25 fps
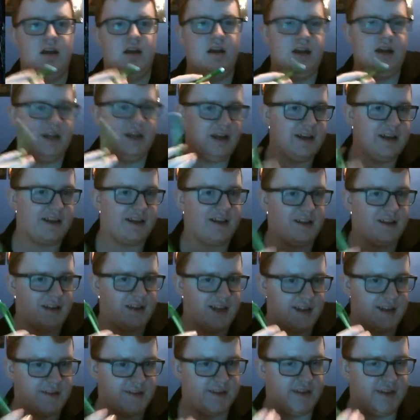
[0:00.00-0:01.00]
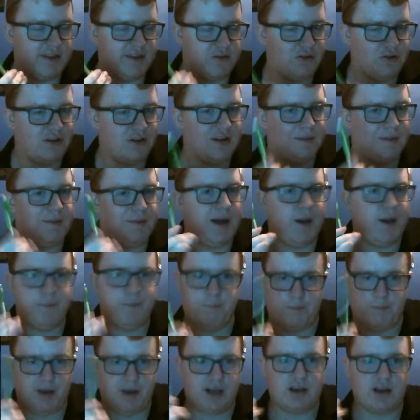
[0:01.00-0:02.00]
Like this is directed by
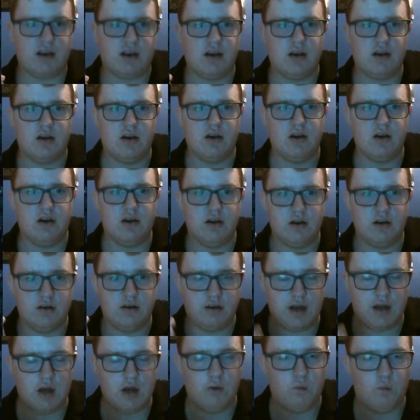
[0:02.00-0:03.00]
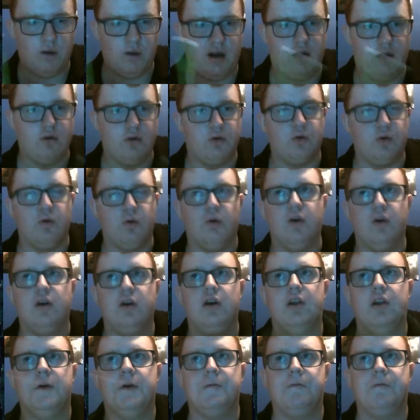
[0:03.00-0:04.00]
Mike Newell, who
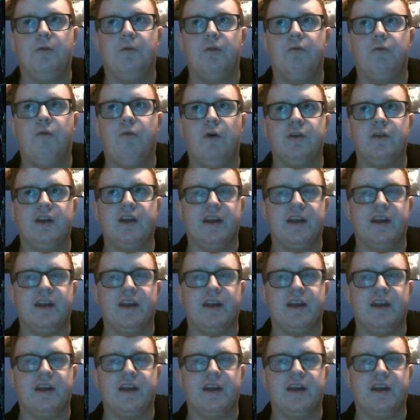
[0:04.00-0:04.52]
did 4